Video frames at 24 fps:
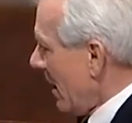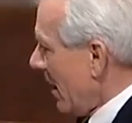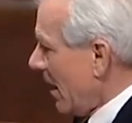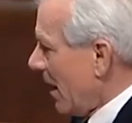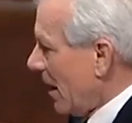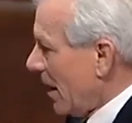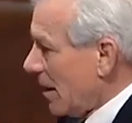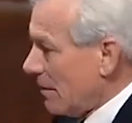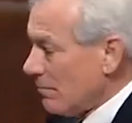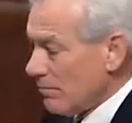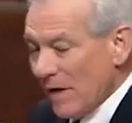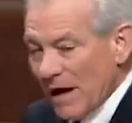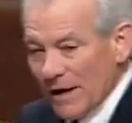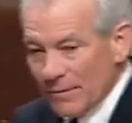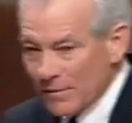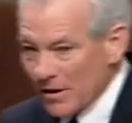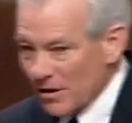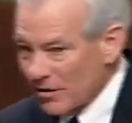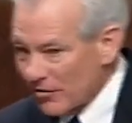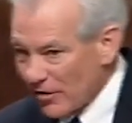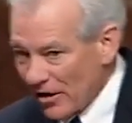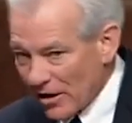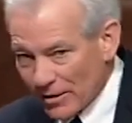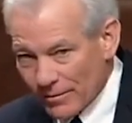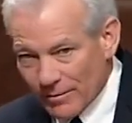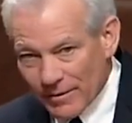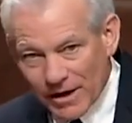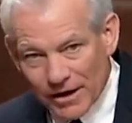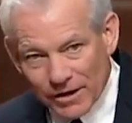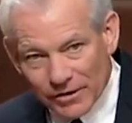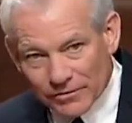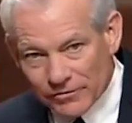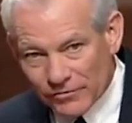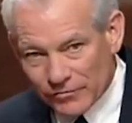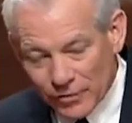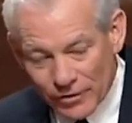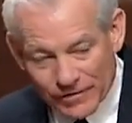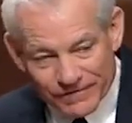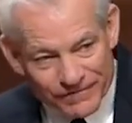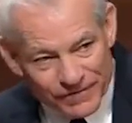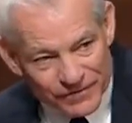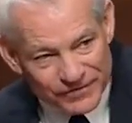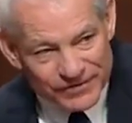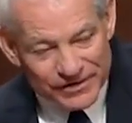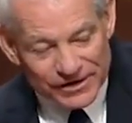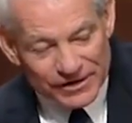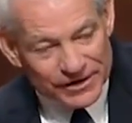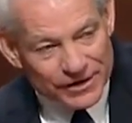Um, I'm going to talk about sort of
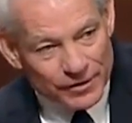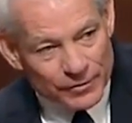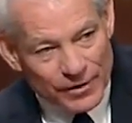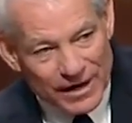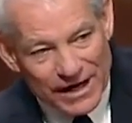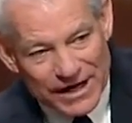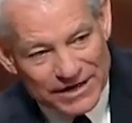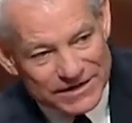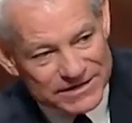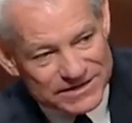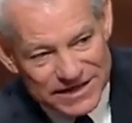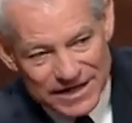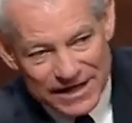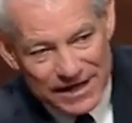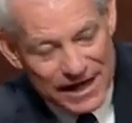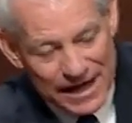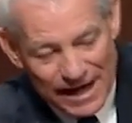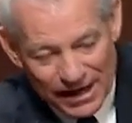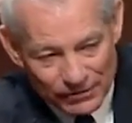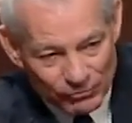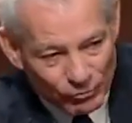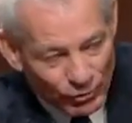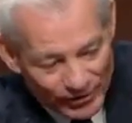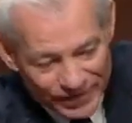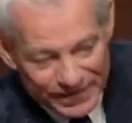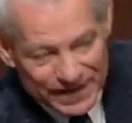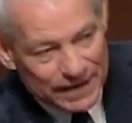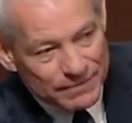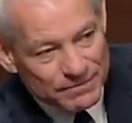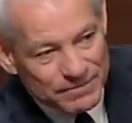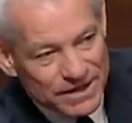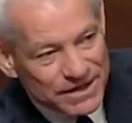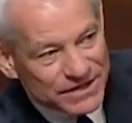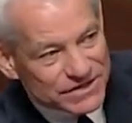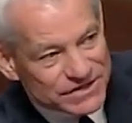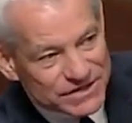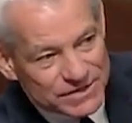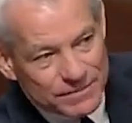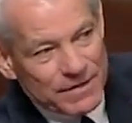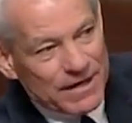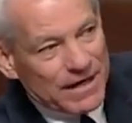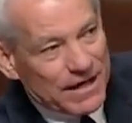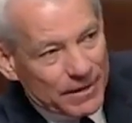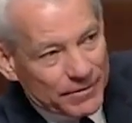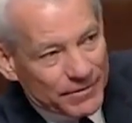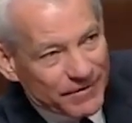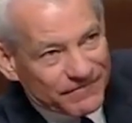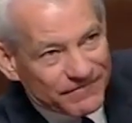fertility rates and, and what that means to
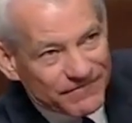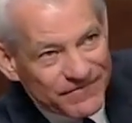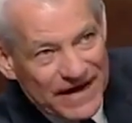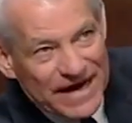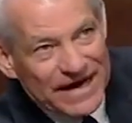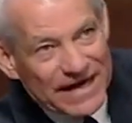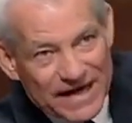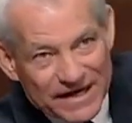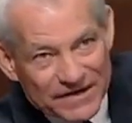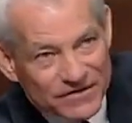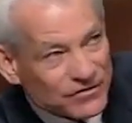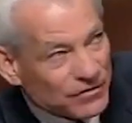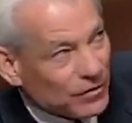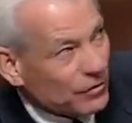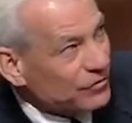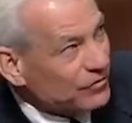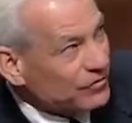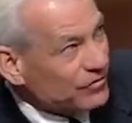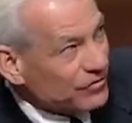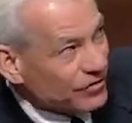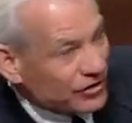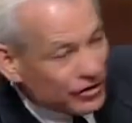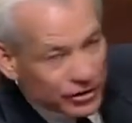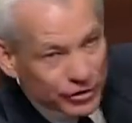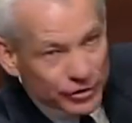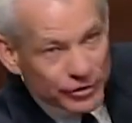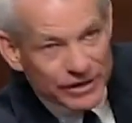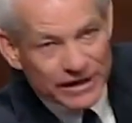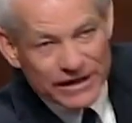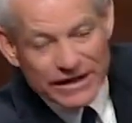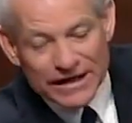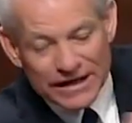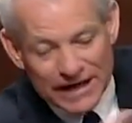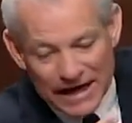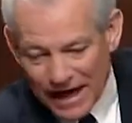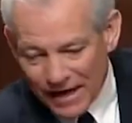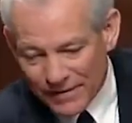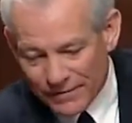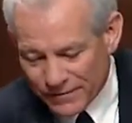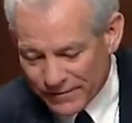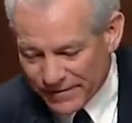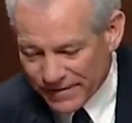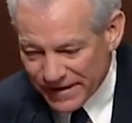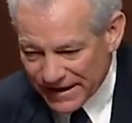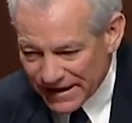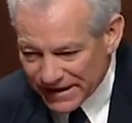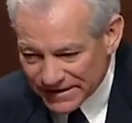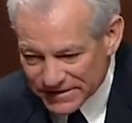being able to finance Social Security and other
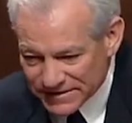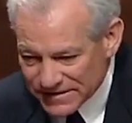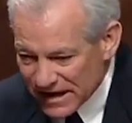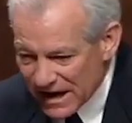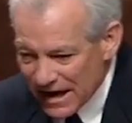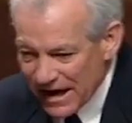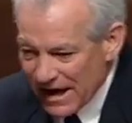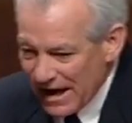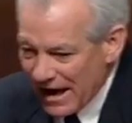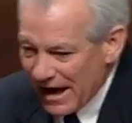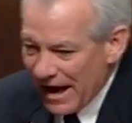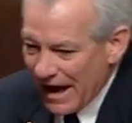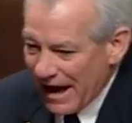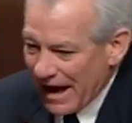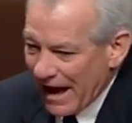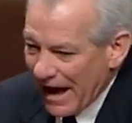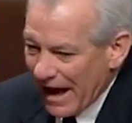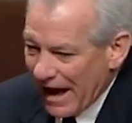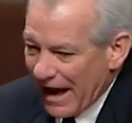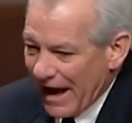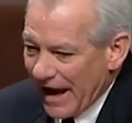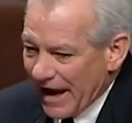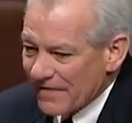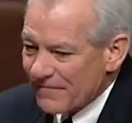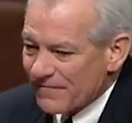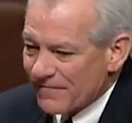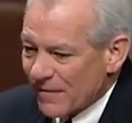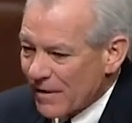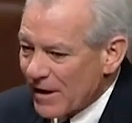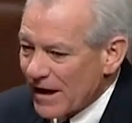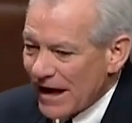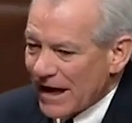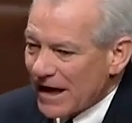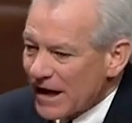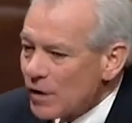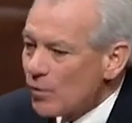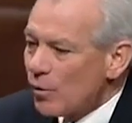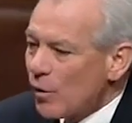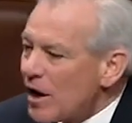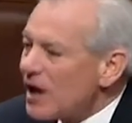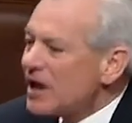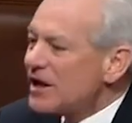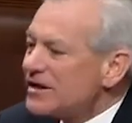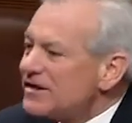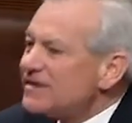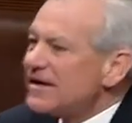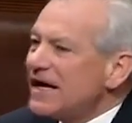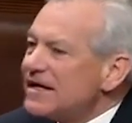things. And for anyone
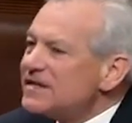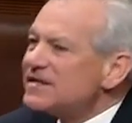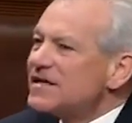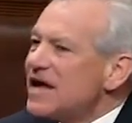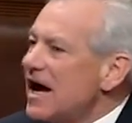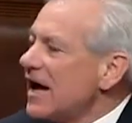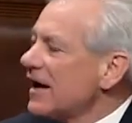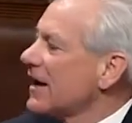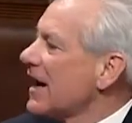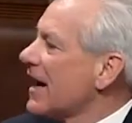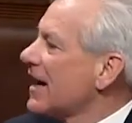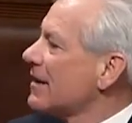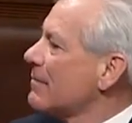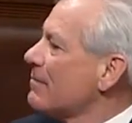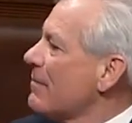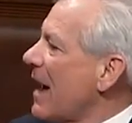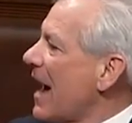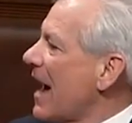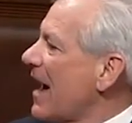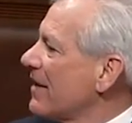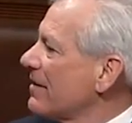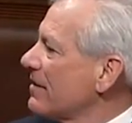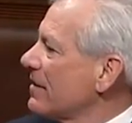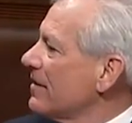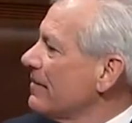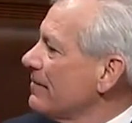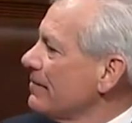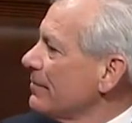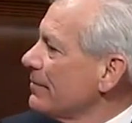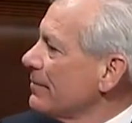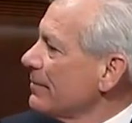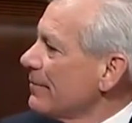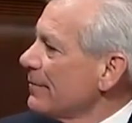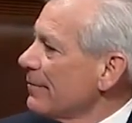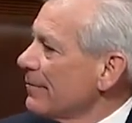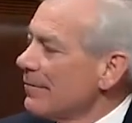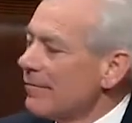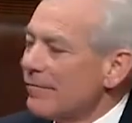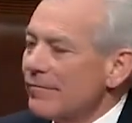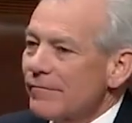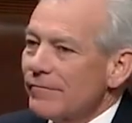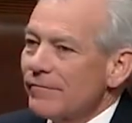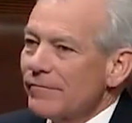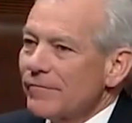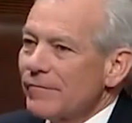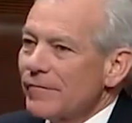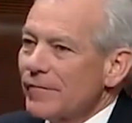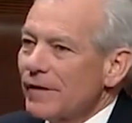that does not like math,
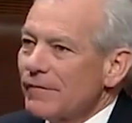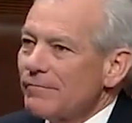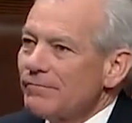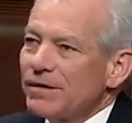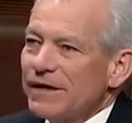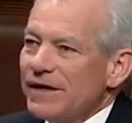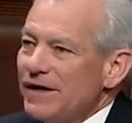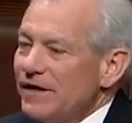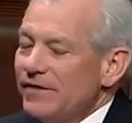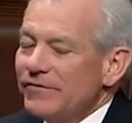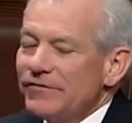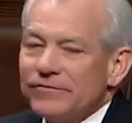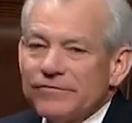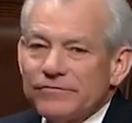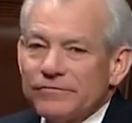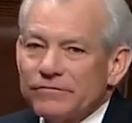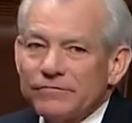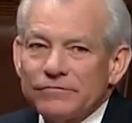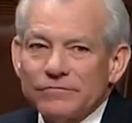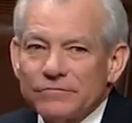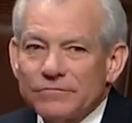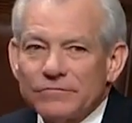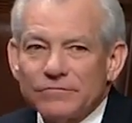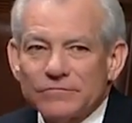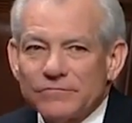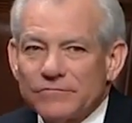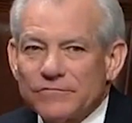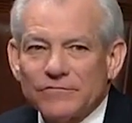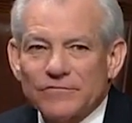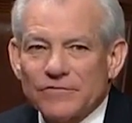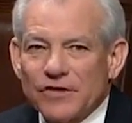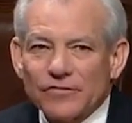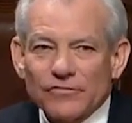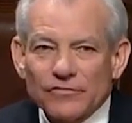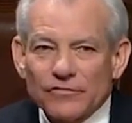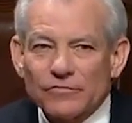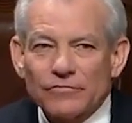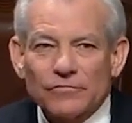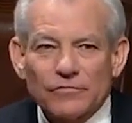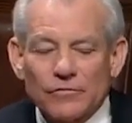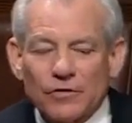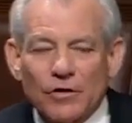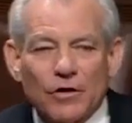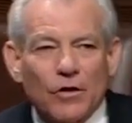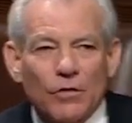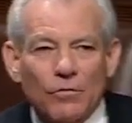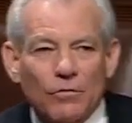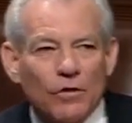please just
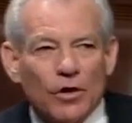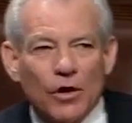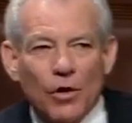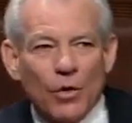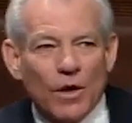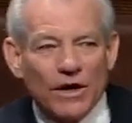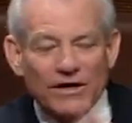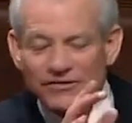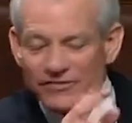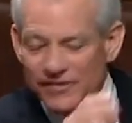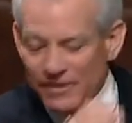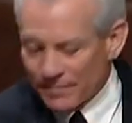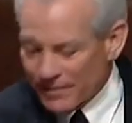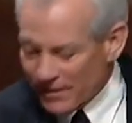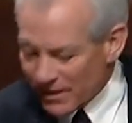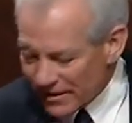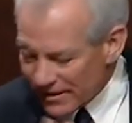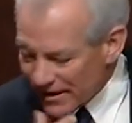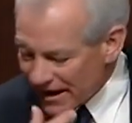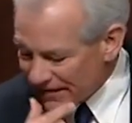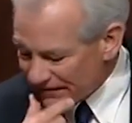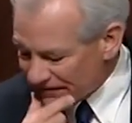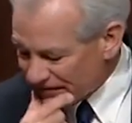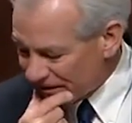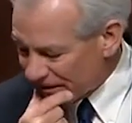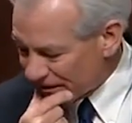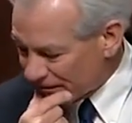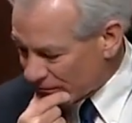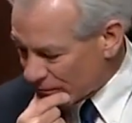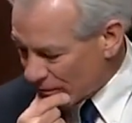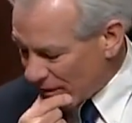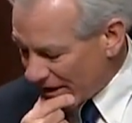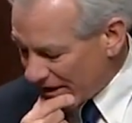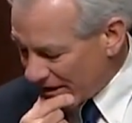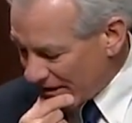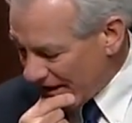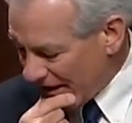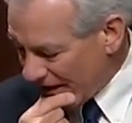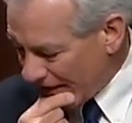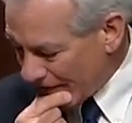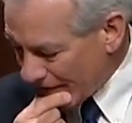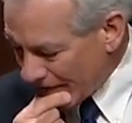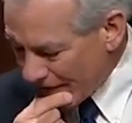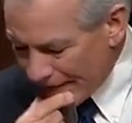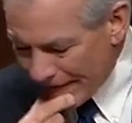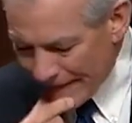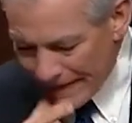go, go watch something on Netflix right now.